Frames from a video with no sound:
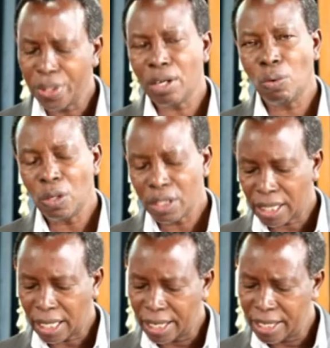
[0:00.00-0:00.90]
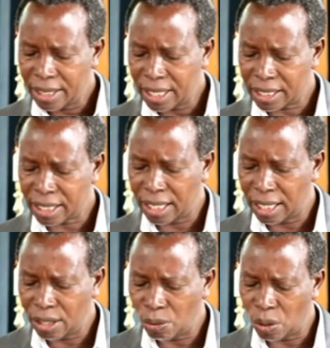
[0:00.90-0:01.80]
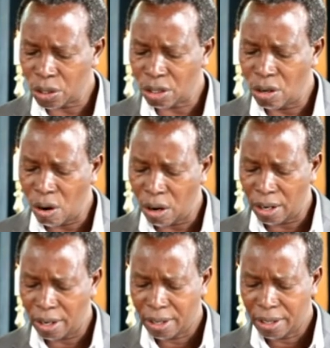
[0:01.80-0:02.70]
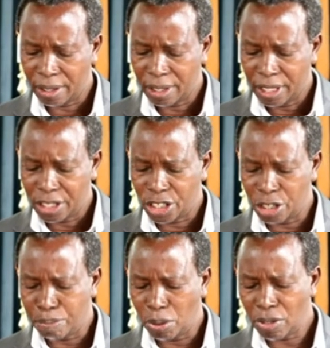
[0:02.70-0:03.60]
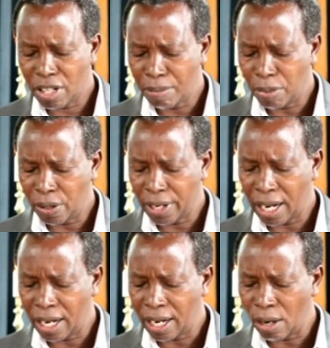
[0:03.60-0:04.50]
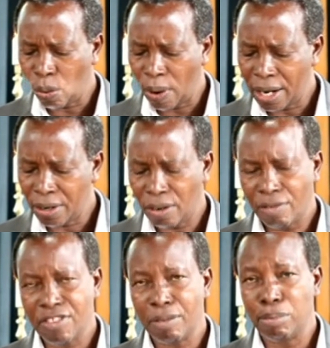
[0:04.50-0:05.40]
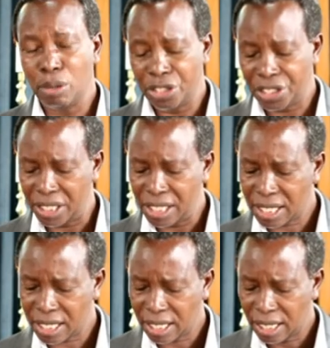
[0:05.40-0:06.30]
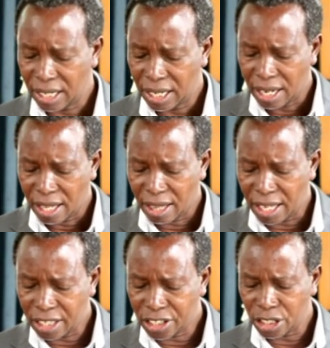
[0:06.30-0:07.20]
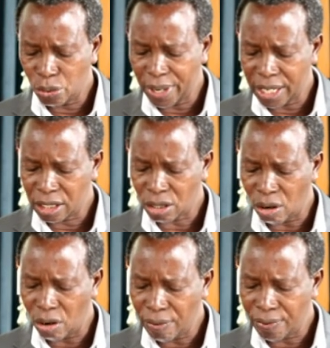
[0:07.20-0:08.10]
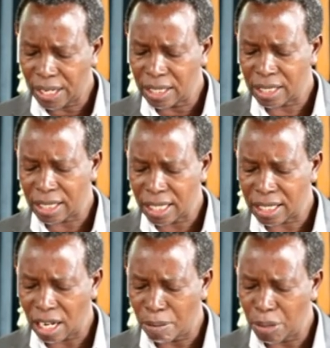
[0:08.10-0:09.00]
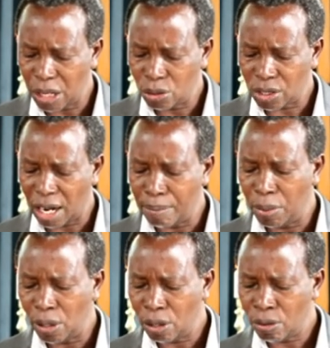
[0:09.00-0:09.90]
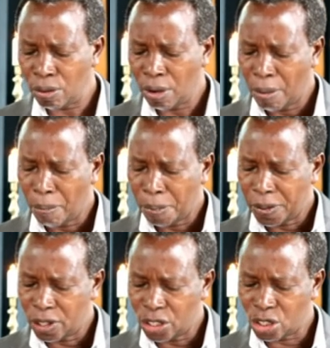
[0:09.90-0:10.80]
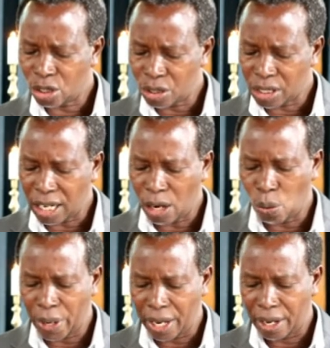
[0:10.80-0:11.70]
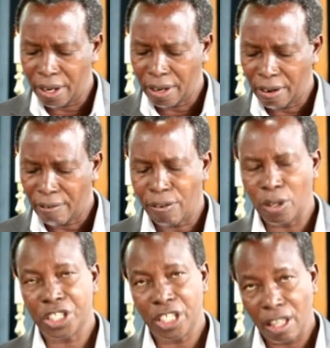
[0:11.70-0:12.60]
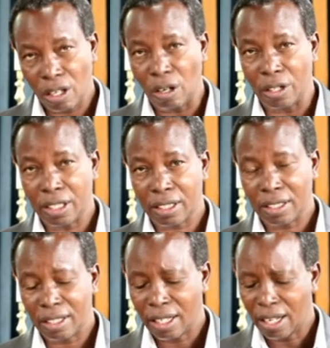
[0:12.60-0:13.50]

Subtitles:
When the water in the skin was gone, she put the boy under one of the bushes. Then she went off and set about a bow shot away, for she thought,